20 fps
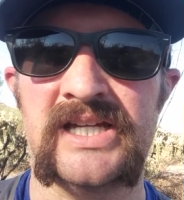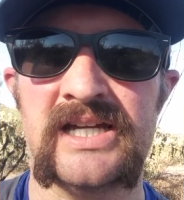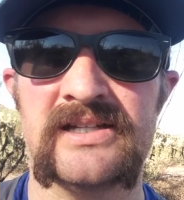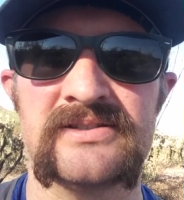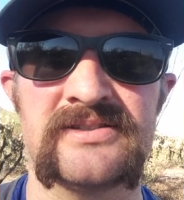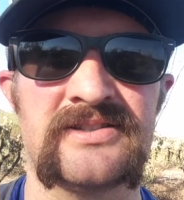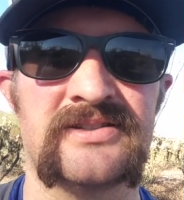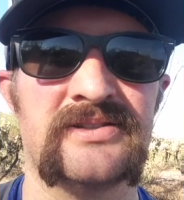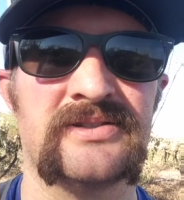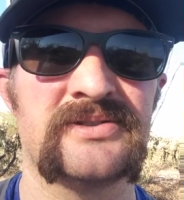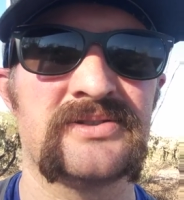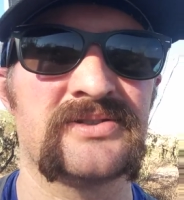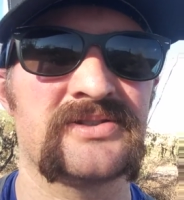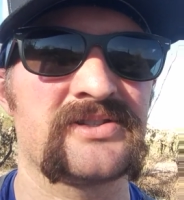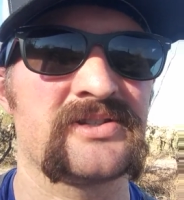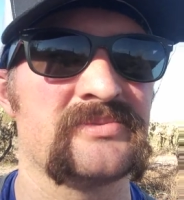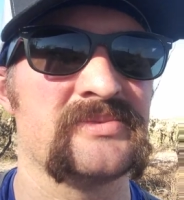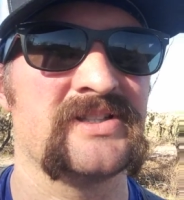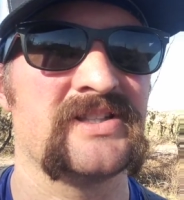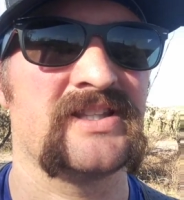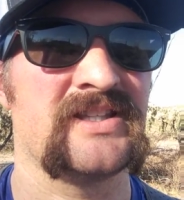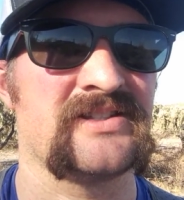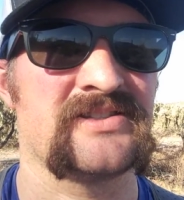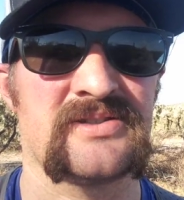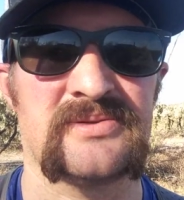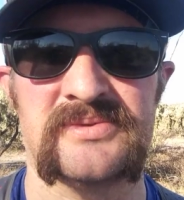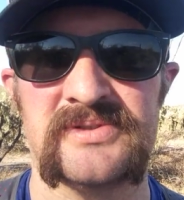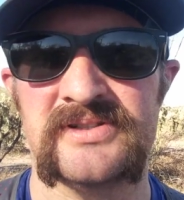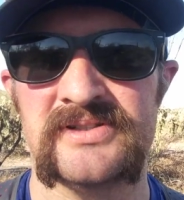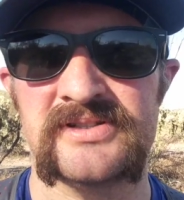so those are some of the things I
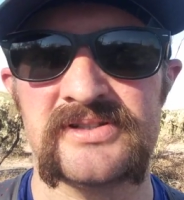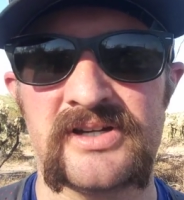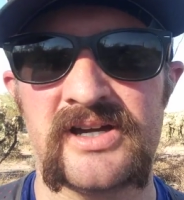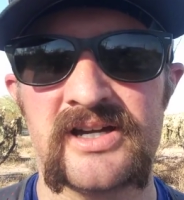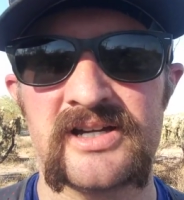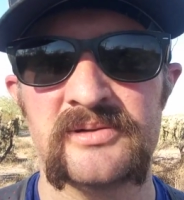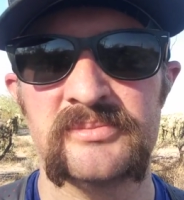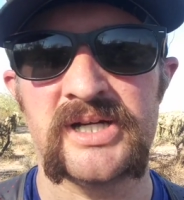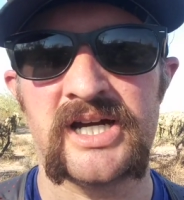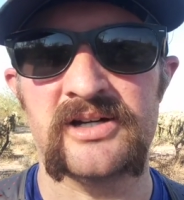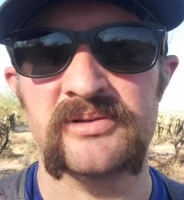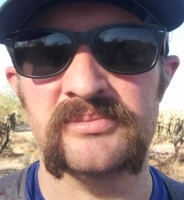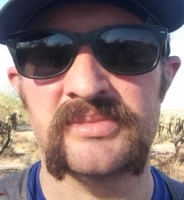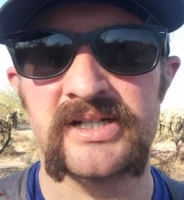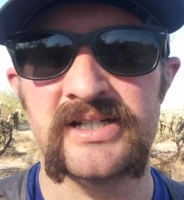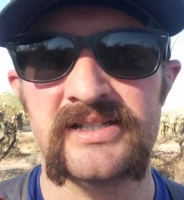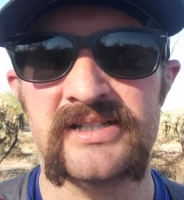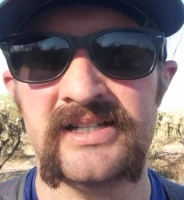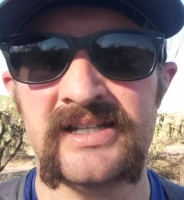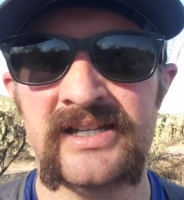wanted to talk about. But